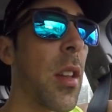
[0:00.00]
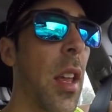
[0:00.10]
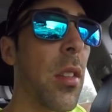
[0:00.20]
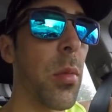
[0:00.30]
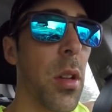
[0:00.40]

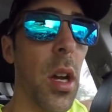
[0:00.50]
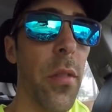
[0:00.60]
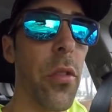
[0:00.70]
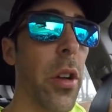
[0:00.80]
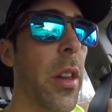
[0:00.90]
Today's a
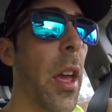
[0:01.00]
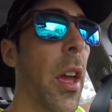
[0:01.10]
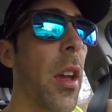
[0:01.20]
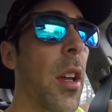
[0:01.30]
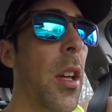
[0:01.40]
recovery
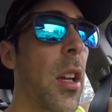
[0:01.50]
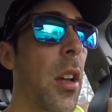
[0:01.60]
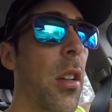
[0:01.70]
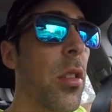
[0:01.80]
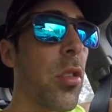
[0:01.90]
day,
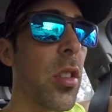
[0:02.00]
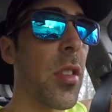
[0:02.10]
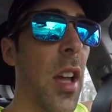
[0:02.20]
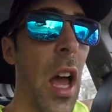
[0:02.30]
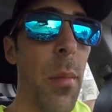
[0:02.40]
so it's
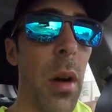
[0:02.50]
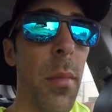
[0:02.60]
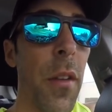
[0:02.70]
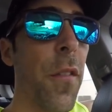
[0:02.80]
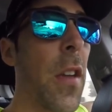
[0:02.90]
just time on
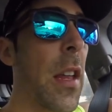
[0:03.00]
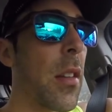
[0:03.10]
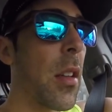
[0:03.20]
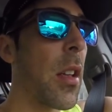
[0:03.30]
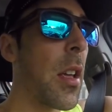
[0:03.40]
my feet.